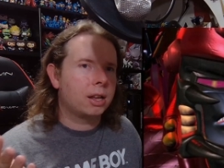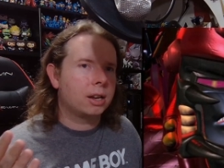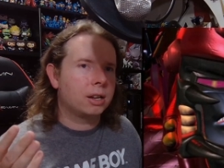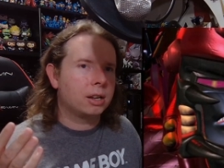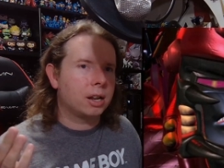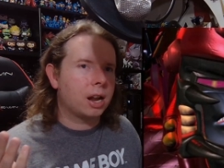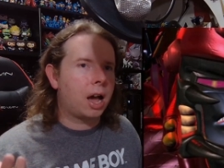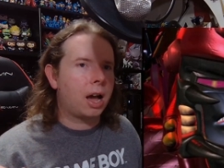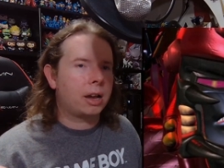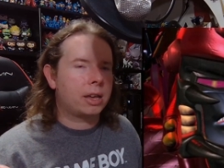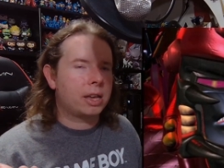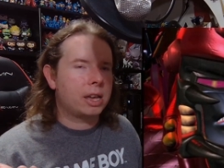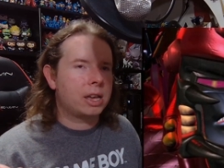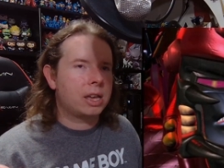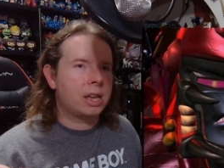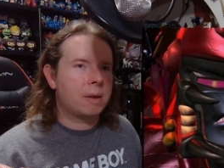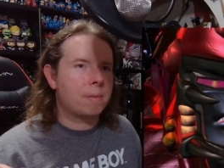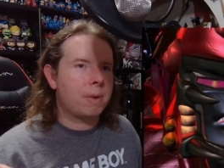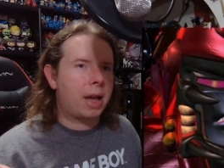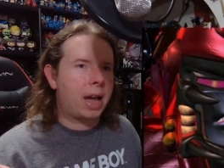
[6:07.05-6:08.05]
knocking
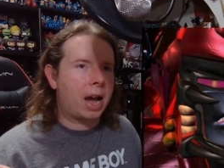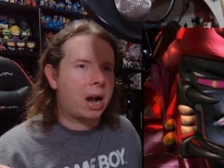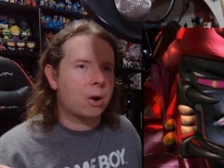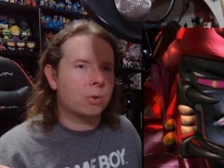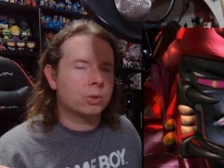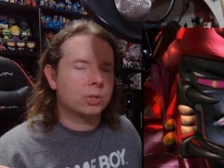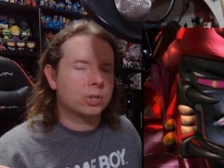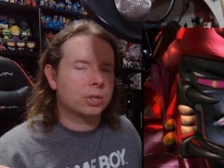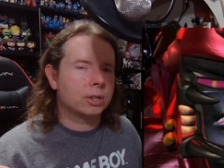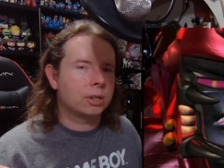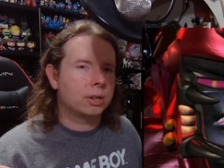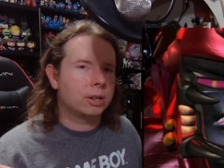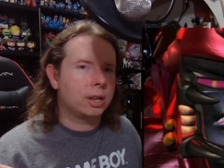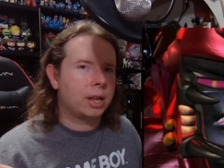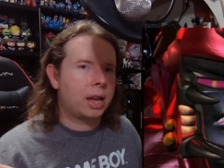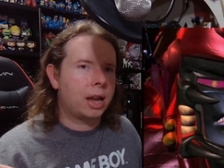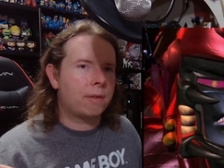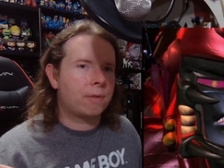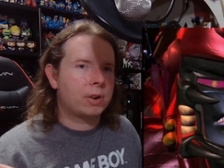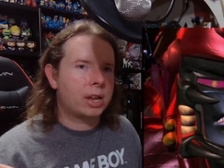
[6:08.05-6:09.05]
him out
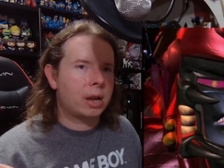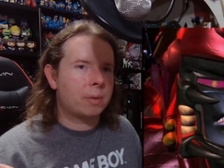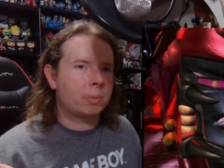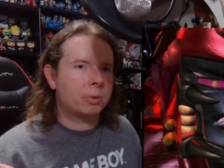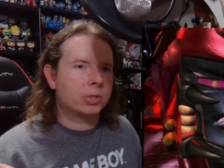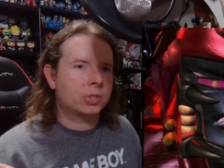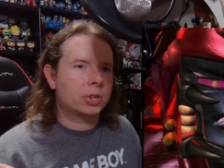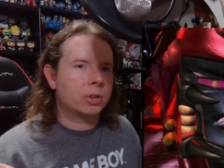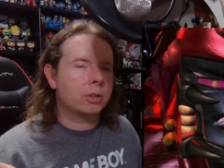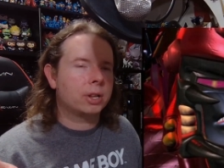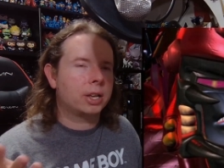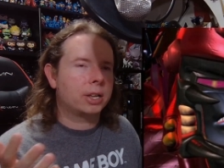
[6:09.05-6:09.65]
every episode.